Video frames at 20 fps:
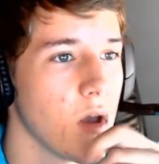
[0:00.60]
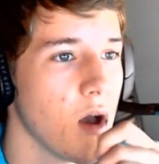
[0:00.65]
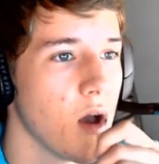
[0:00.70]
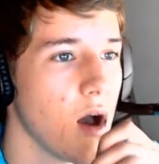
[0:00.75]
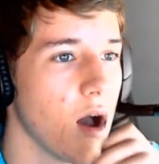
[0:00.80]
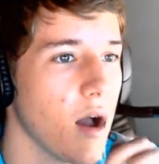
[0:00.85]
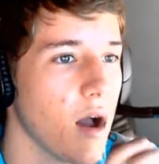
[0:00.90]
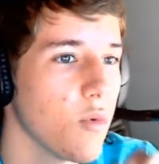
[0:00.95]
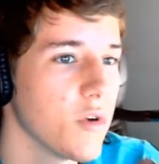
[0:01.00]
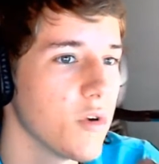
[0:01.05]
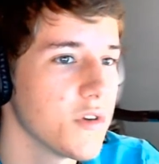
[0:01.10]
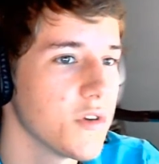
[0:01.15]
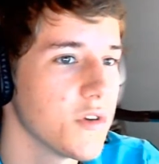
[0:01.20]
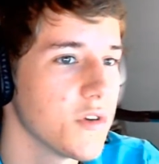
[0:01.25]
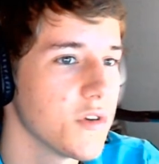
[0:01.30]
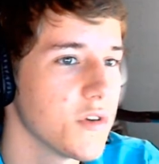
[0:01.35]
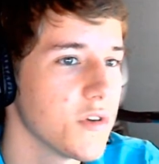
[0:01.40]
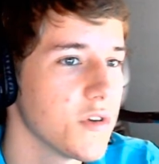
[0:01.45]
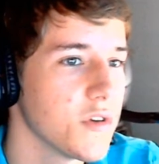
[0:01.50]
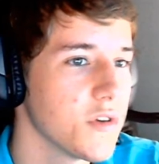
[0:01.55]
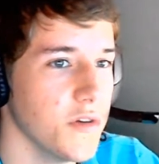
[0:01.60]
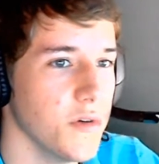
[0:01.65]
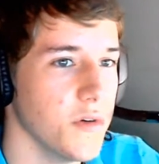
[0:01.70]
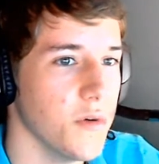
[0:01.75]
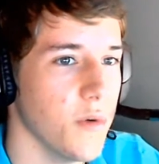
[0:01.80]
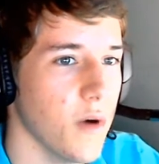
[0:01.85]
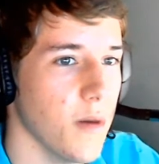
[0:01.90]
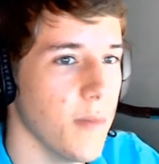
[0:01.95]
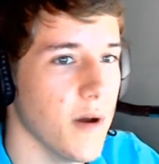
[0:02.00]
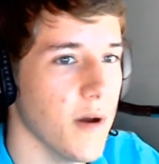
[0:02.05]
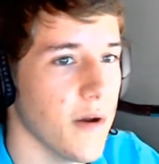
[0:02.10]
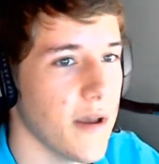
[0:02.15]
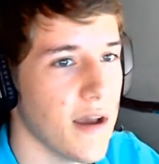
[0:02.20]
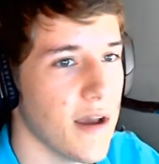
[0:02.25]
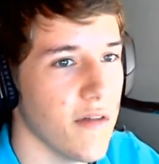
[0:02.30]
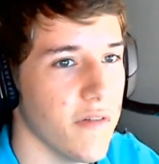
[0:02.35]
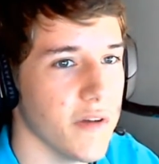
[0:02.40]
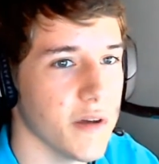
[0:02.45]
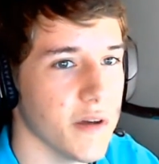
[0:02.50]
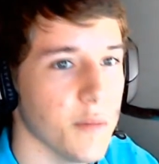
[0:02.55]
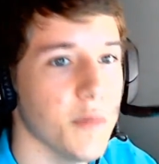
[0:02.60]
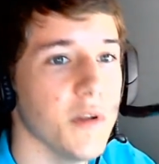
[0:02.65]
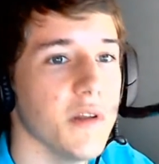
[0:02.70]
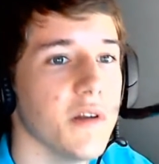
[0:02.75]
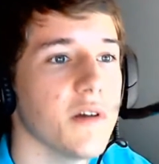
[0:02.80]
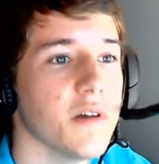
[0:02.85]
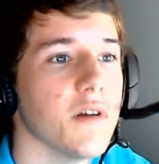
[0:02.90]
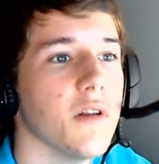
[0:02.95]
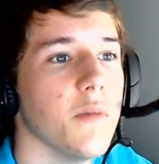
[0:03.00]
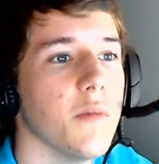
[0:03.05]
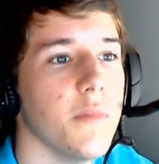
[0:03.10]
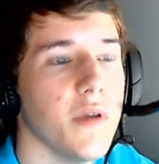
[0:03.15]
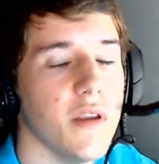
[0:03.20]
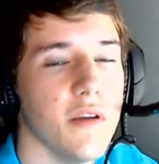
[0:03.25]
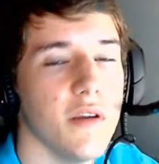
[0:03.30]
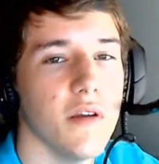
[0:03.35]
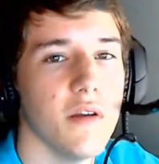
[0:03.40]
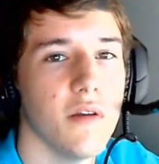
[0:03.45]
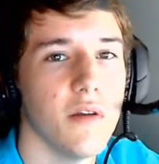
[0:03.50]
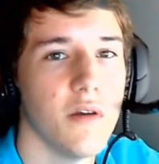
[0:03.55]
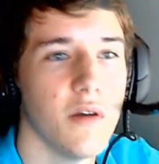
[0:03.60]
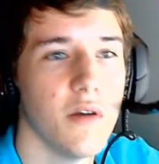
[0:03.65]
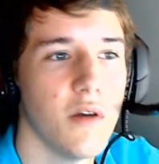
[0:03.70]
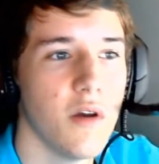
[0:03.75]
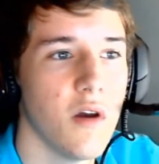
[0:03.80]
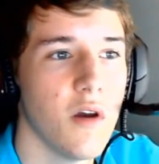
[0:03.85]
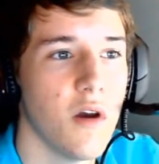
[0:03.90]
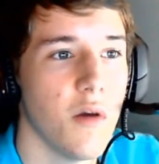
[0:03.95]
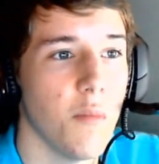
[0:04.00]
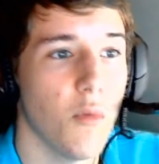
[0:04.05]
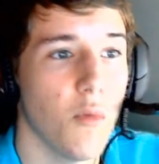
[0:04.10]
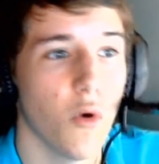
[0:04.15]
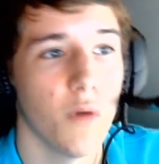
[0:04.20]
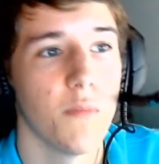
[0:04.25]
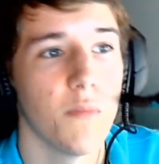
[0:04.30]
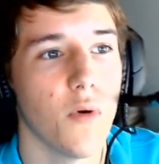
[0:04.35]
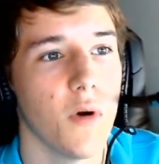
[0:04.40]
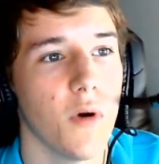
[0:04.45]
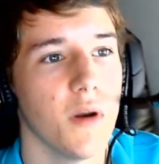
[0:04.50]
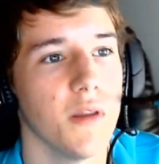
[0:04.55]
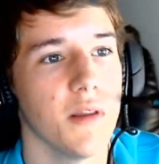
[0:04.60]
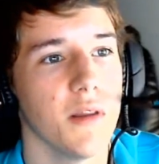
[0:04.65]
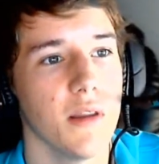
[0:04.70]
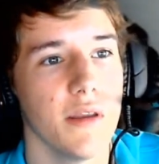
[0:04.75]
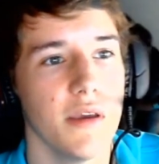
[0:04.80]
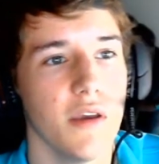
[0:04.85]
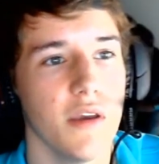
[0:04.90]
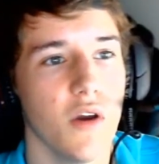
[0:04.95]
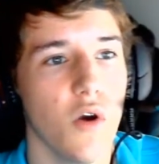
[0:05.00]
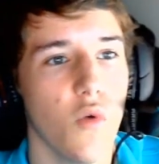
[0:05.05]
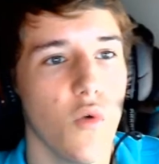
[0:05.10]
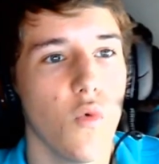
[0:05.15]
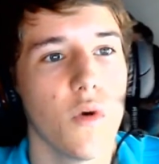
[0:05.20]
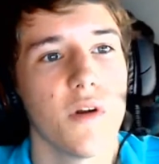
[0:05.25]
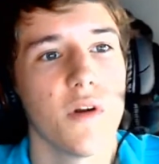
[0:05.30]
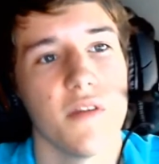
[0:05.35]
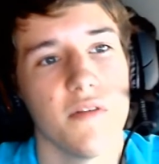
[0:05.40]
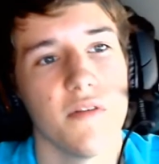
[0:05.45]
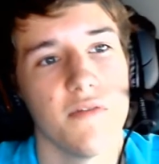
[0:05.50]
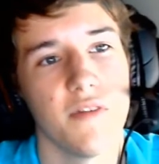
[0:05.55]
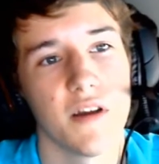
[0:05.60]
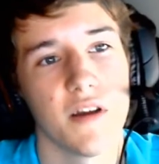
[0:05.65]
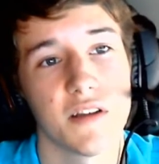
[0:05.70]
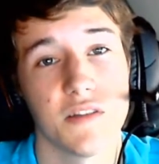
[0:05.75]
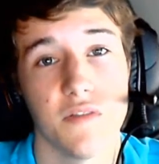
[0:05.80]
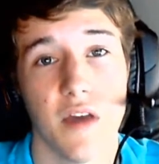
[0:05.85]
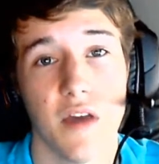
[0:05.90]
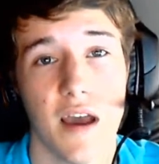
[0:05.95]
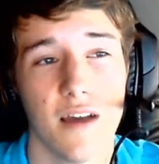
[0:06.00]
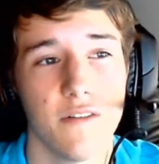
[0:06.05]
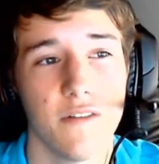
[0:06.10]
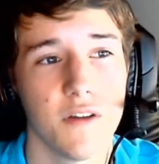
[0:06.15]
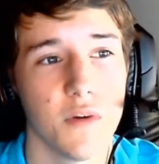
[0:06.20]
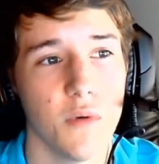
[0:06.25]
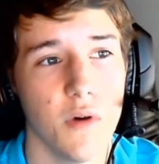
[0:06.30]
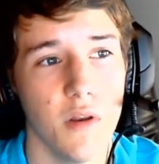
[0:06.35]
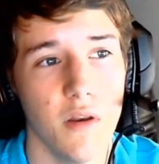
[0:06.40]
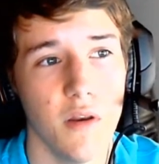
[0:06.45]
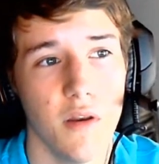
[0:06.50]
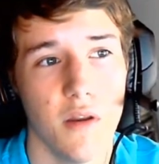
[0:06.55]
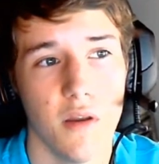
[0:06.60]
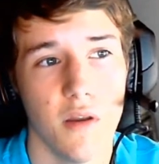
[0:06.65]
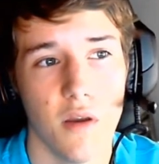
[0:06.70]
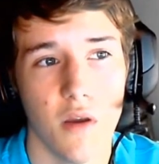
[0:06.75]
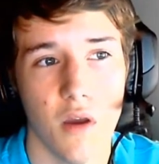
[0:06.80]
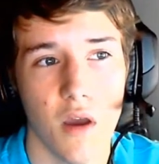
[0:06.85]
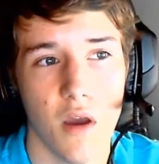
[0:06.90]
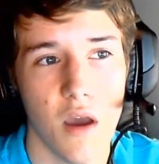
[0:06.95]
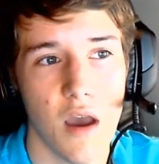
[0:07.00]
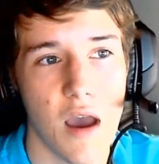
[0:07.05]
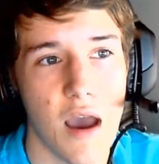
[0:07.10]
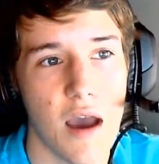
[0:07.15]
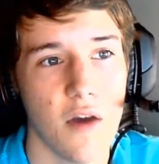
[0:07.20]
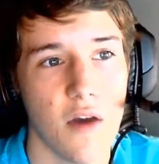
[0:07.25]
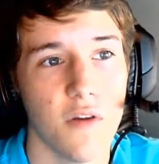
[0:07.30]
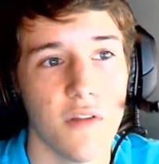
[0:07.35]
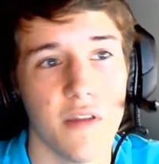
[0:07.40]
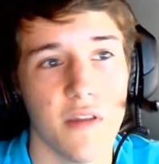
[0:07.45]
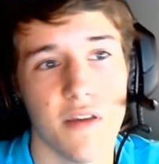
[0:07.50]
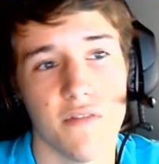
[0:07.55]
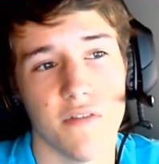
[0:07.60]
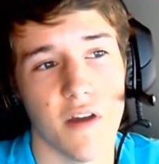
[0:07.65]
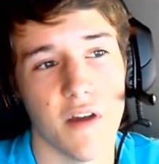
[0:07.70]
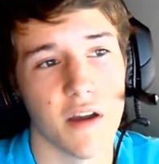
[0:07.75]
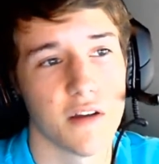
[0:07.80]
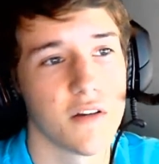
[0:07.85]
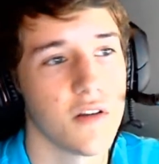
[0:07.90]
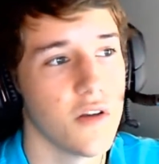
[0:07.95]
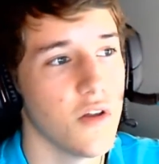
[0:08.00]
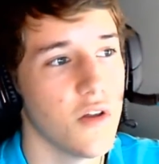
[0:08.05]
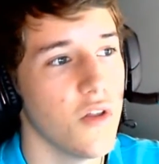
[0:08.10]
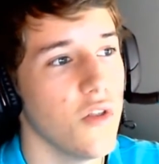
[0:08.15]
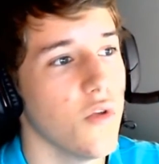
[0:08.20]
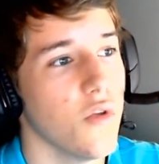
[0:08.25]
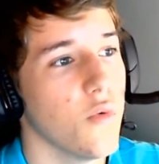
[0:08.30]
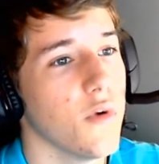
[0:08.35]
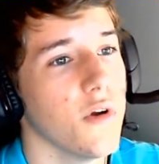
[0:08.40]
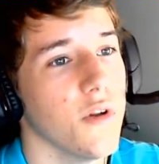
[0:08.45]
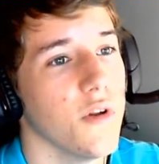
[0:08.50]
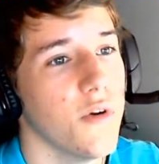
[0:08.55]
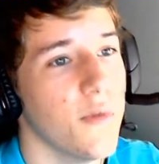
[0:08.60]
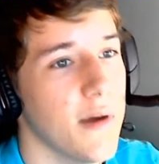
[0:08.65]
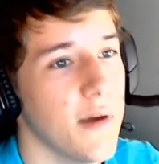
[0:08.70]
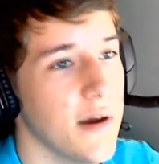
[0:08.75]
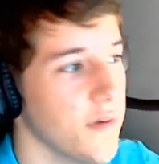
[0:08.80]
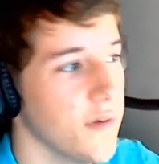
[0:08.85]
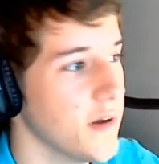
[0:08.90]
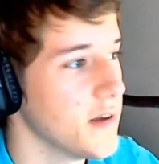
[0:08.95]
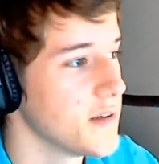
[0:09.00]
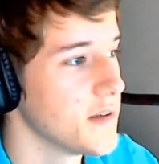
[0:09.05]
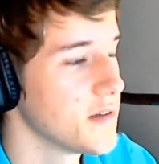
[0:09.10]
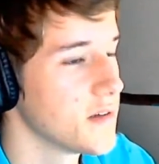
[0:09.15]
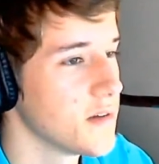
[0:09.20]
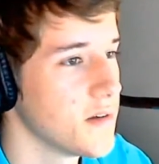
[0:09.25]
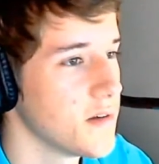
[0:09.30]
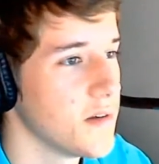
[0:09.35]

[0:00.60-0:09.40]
I want to talk to you about having a political opinion. More importantly, what are the effects of having one? How do they affect the world around us?